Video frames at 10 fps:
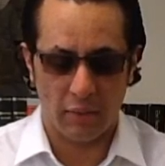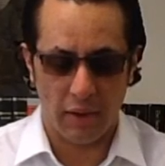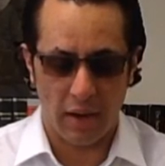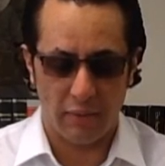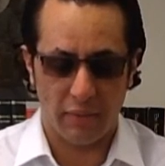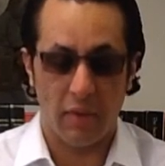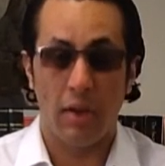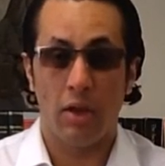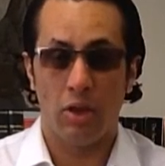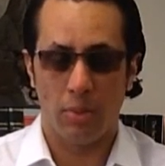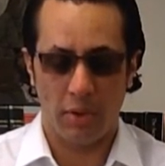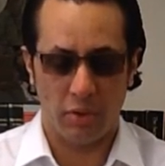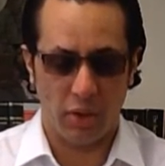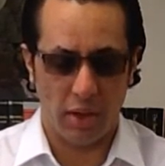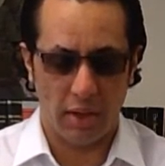of life. Number
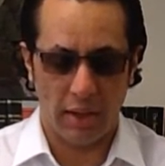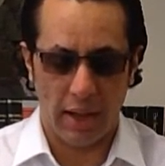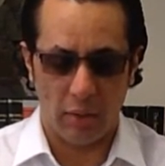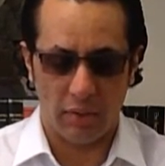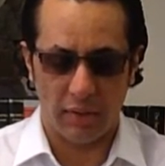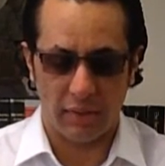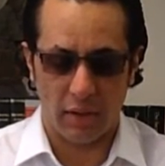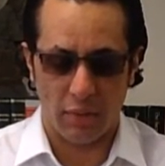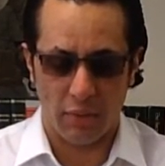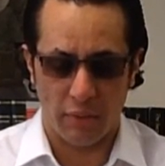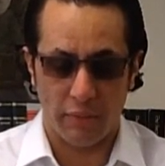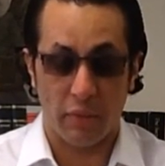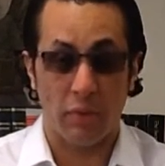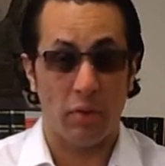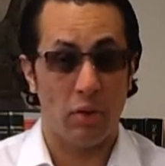3, kill out desire of
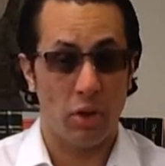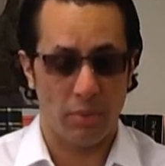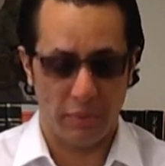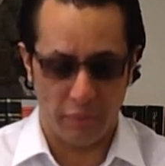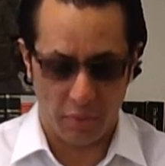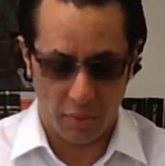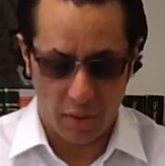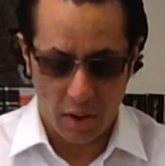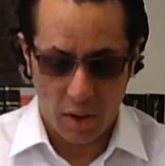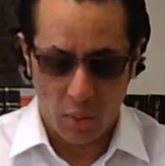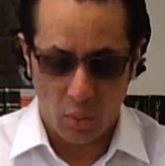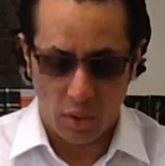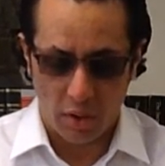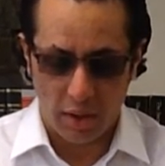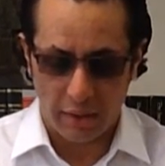comfort. Number 4,
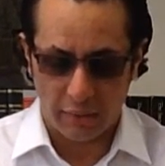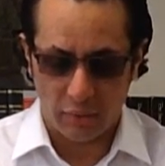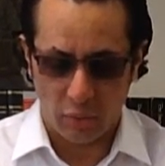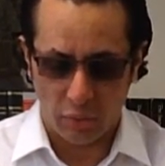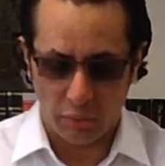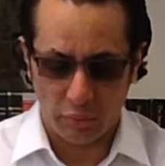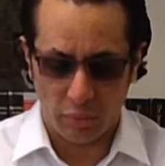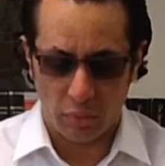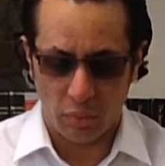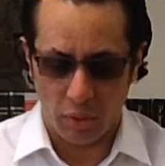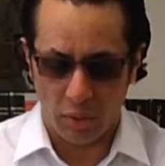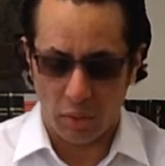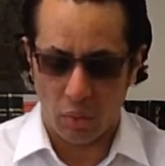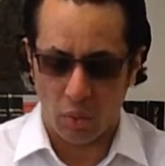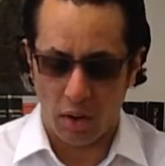work as those
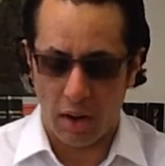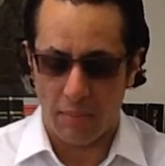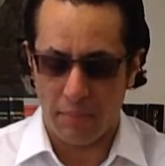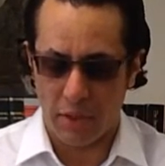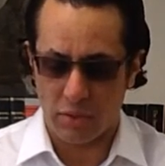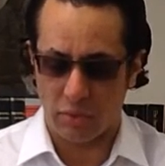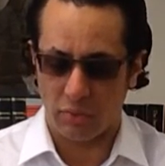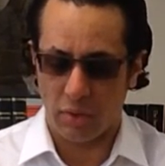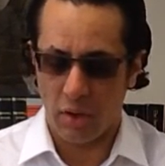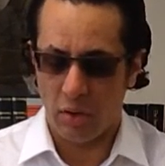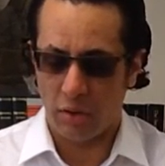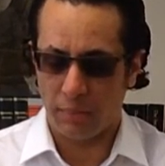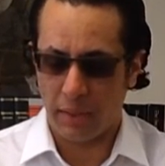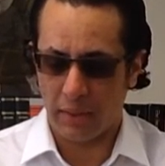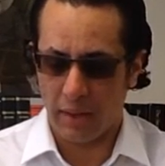who are ambitious.
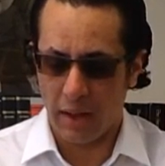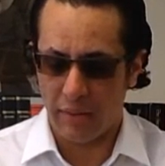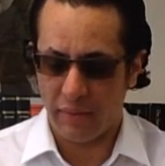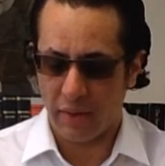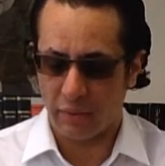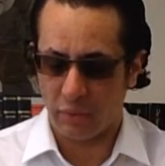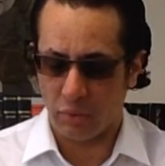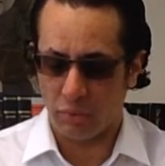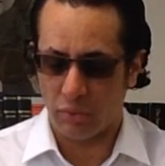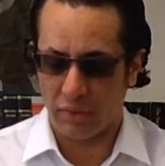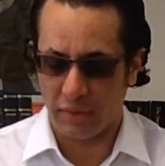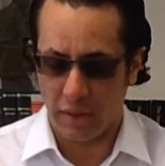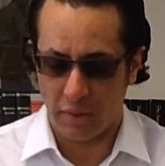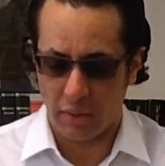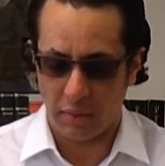Respect life as those who
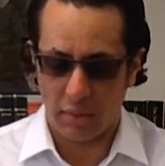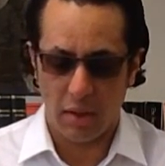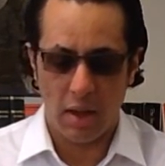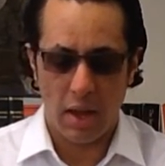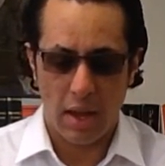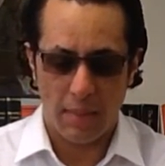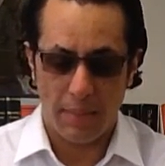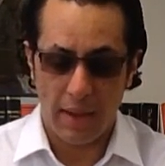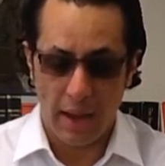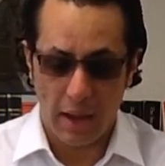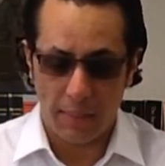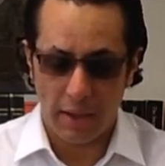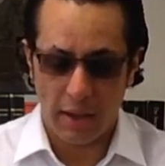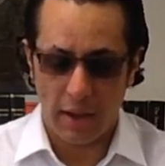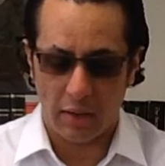desire it. Be
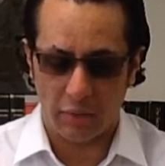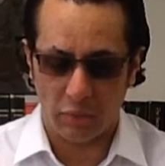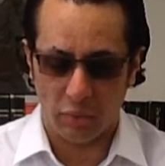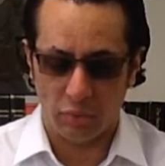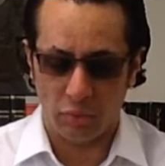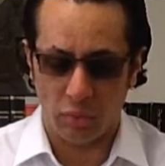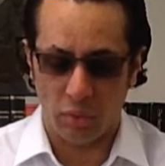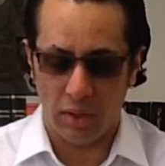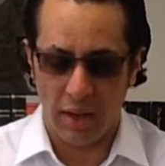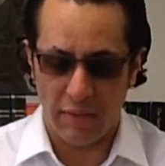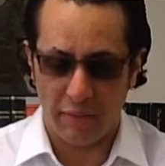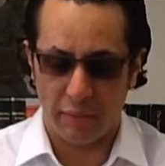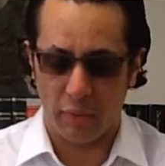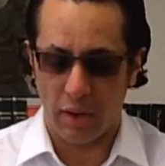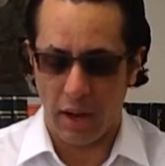happy as those who live
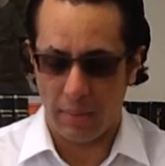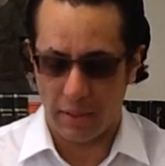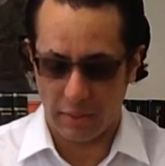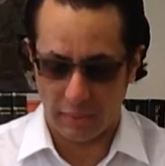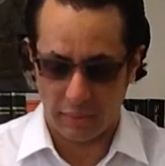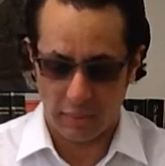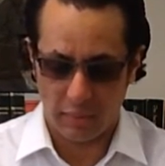for happiness.